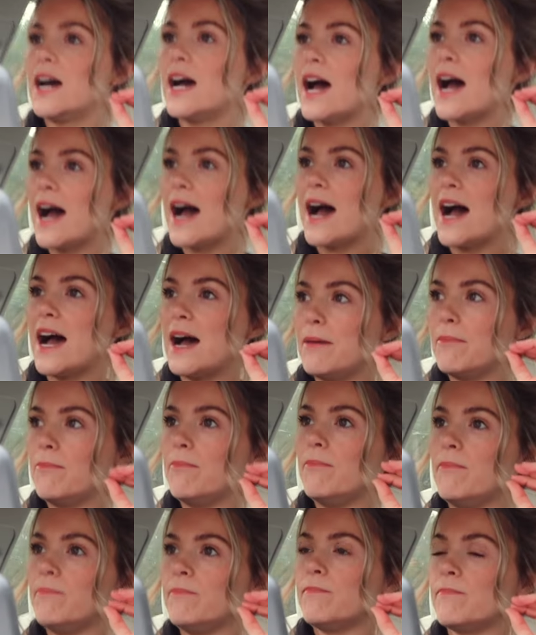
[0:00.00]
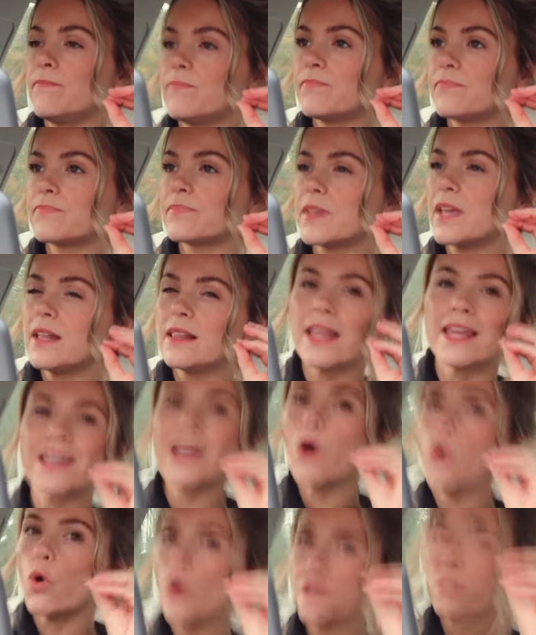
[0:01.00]
am like
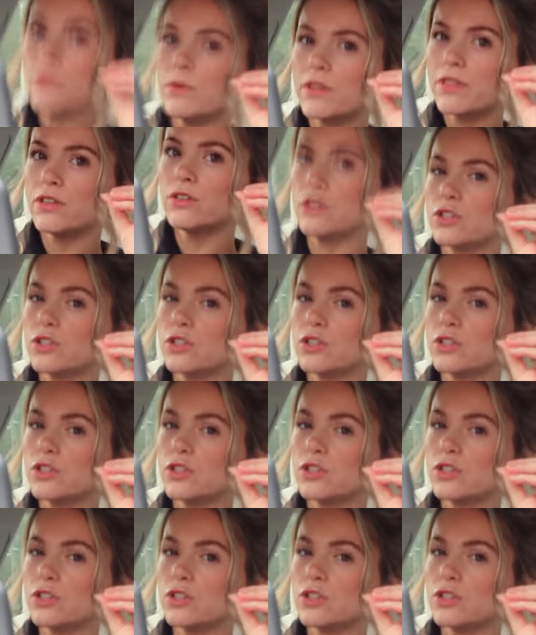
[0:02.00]
on it with the